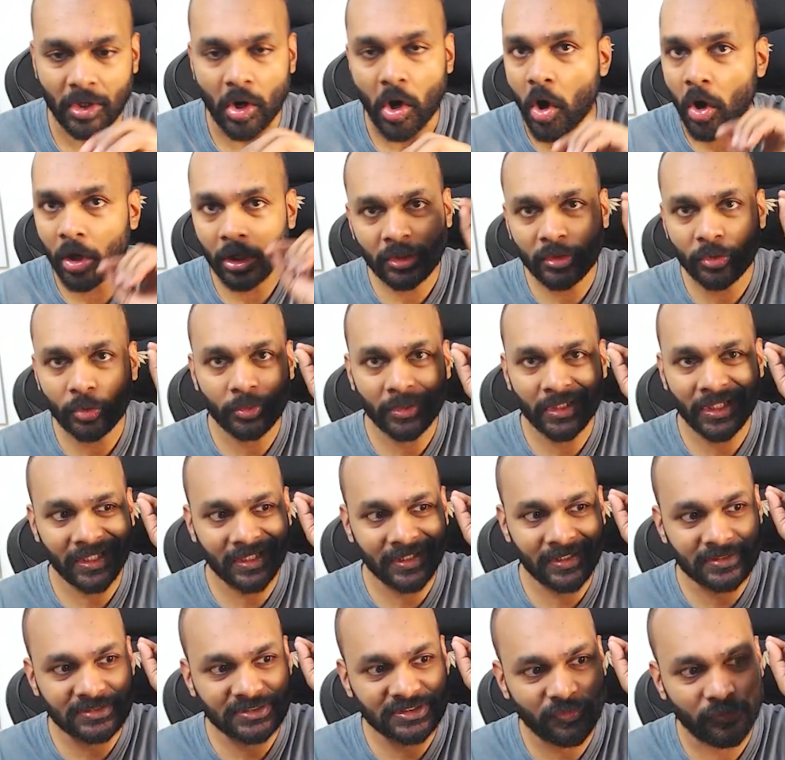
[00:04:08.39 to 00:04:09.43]
All you need
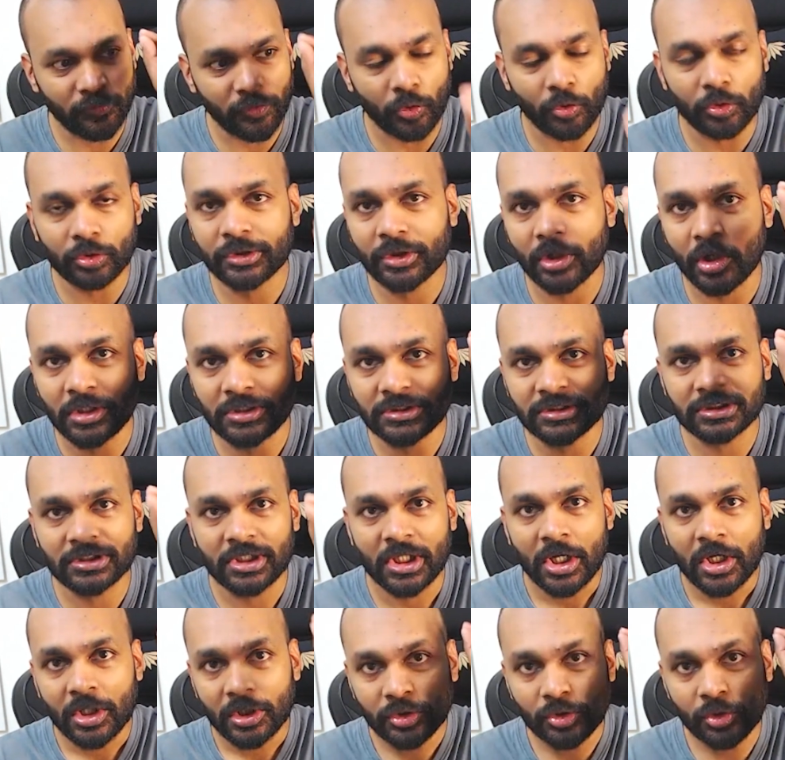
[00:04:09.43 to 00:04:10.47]
is photons
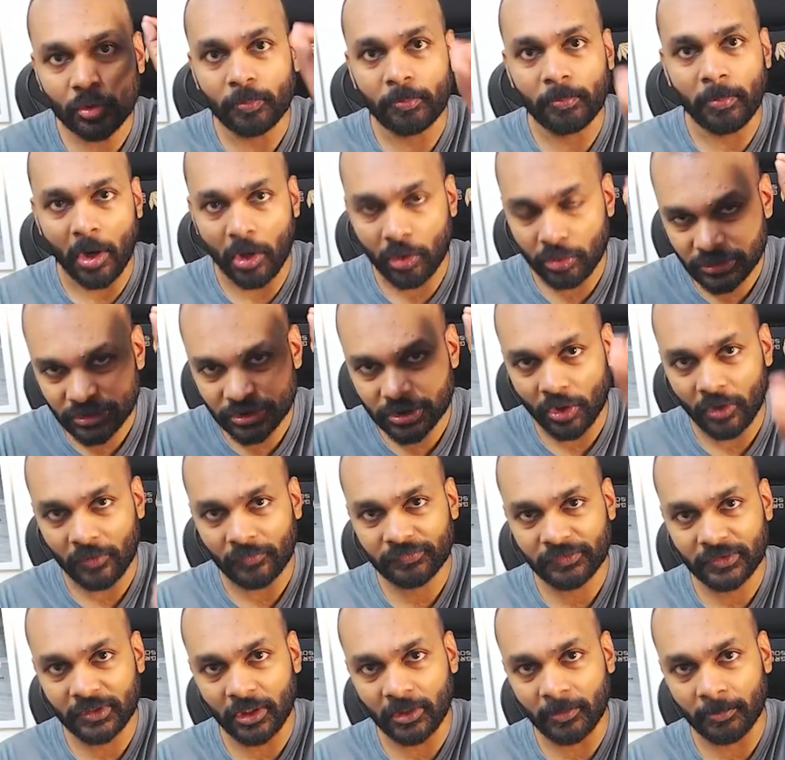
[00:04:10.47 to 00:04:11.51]
to bounce
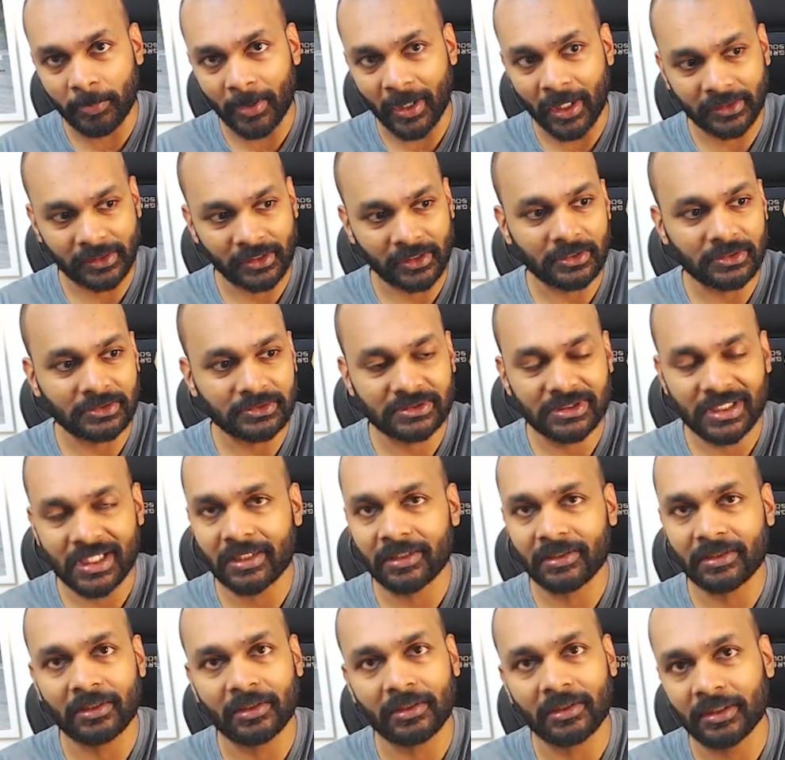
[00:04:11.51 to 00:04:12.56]
off the particles
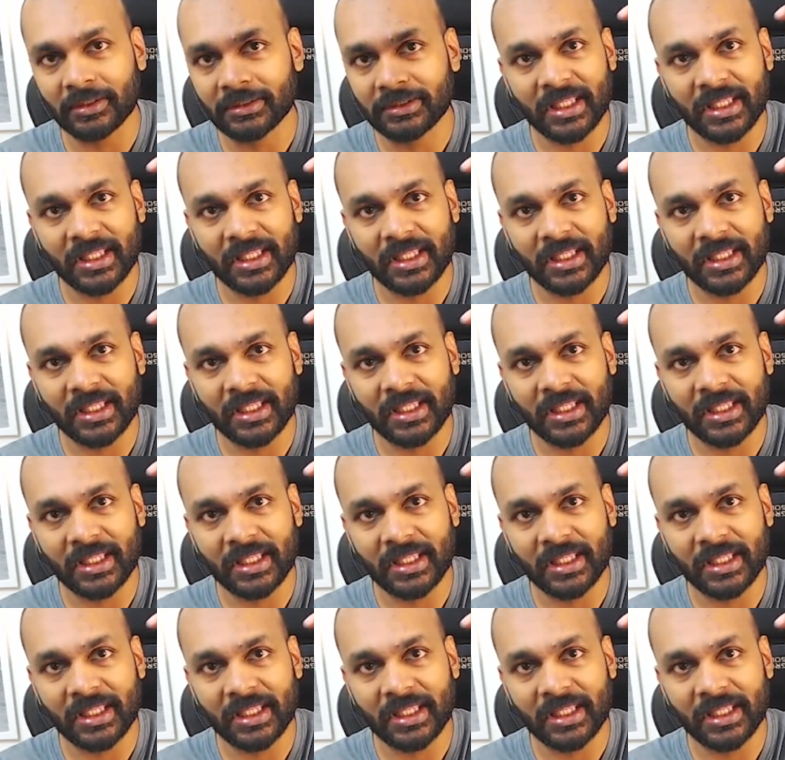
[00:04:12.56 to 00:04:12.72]
and uh,